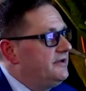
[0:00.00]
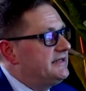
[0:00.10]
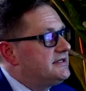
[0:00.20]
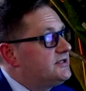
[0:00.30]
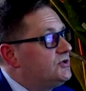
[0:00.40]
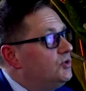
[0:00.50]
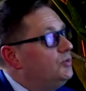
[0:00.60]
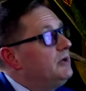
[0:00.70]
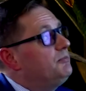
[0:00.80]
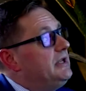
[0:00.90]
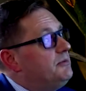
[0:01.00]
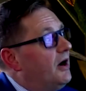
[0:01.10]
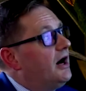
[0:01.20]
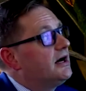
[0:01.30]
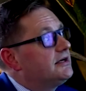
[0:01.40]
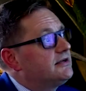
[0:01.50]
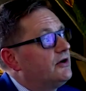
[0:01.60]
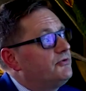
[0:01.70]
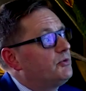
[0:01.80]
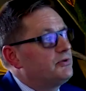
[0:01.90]
that the two will be part
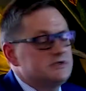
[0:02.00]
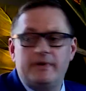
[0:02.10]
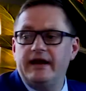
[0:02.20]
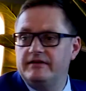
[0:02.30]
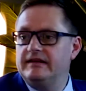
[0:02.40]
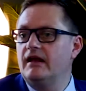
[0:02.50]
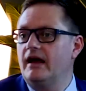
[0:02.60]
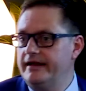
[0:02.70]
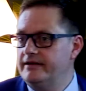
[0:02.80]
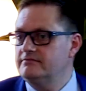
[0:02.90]
of your prosperity line.